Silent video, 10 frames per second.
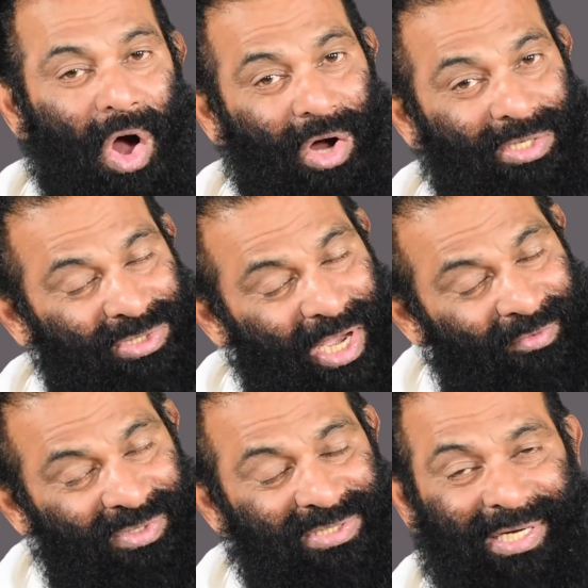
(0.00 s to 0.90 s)
or
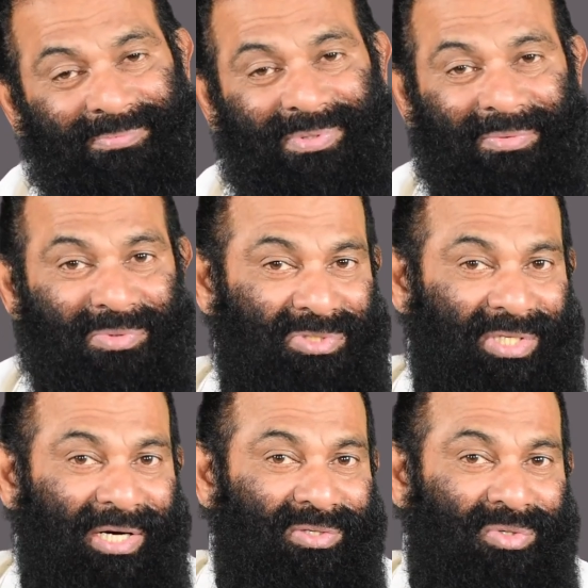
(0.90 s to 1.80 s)
after some time you
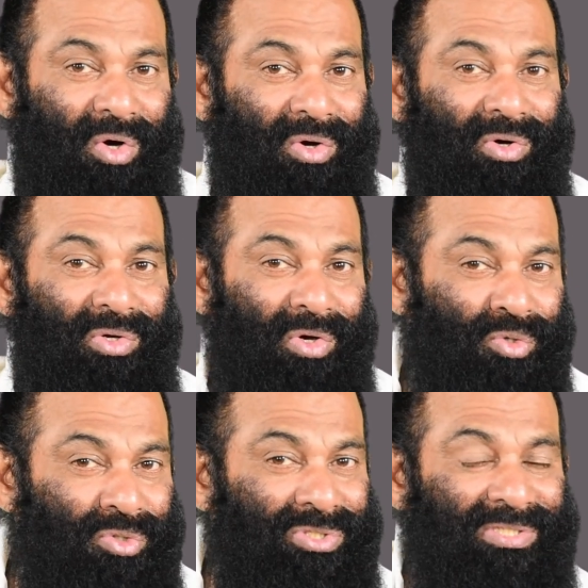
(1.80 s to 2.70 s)
start talking
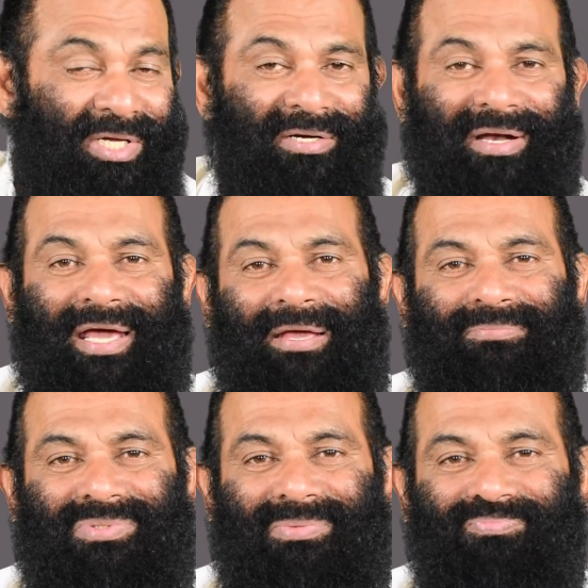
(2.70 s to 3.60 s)
using their
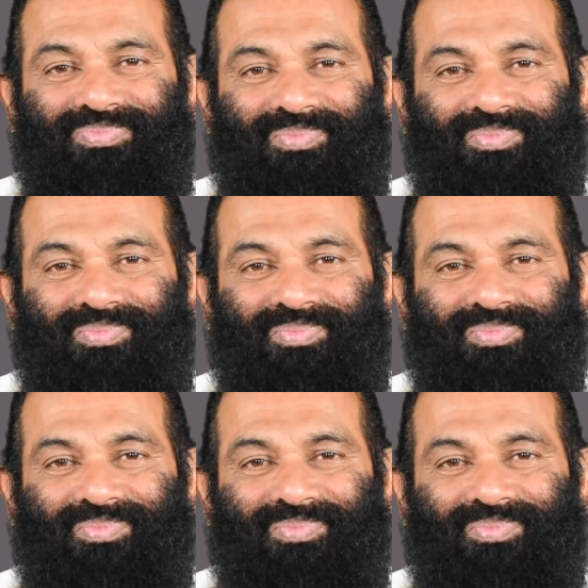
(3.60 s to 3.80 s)
names